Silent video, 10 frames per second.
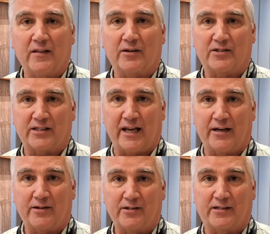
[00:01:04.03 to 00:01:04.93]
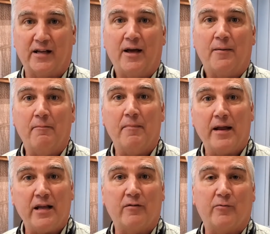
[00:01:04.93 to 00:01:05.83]
their sanders,
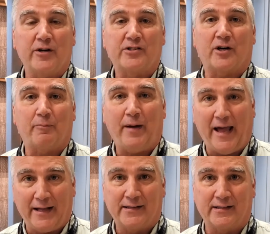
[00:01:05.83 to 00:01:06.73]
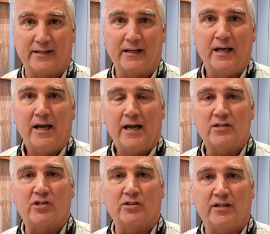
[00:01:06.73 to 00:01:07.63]
many of which are patented. And
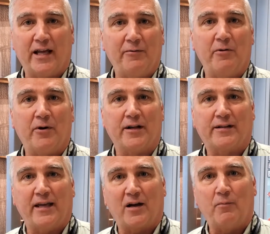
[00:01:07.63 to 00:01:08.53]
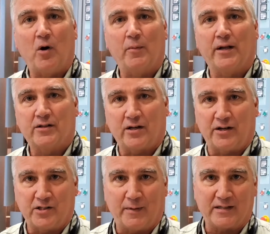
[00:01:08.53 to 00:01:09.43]
so today we want to take a moment and talk
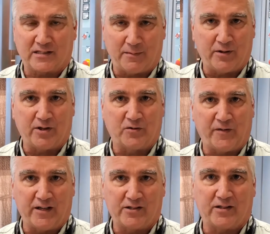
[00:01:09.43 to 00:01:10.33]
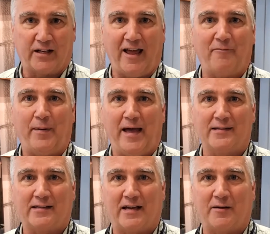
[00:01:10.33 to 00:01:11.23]
to you about some of those features that have
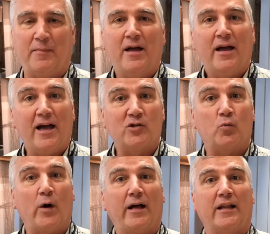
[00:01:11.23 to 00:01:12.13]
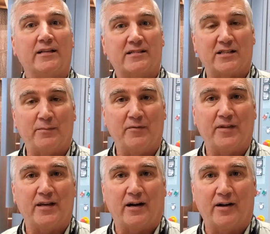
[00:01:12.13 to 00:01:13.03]
patents on them, as well as some of
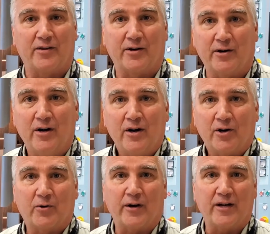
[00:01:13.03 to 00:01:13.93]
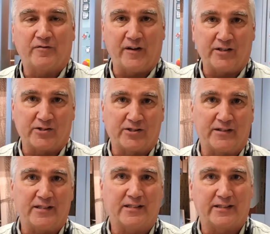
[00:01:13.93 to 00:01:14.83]
the other great features that
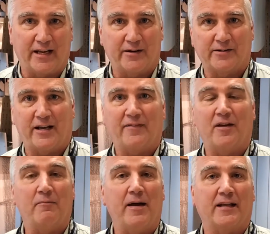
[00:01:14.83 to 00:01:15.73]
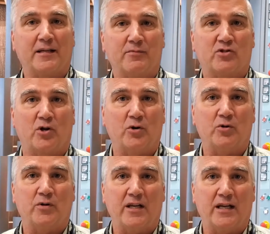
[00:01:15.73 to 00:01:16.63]
these sanders have that make them so
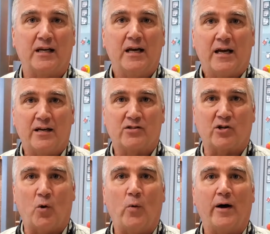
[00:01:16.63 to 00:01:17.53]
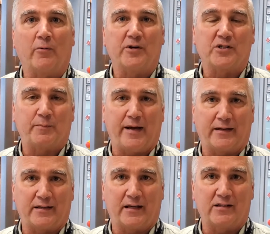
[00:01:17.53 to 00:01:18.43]
unique and so well
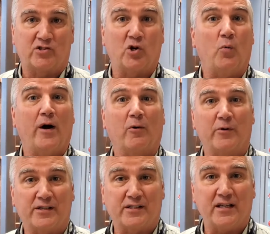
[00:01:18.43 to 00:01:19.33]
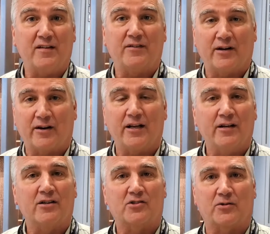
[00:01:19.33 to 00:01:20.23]
respected and so well received in our
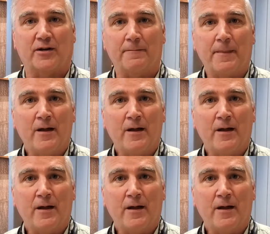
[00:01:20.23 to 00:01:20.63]
industry.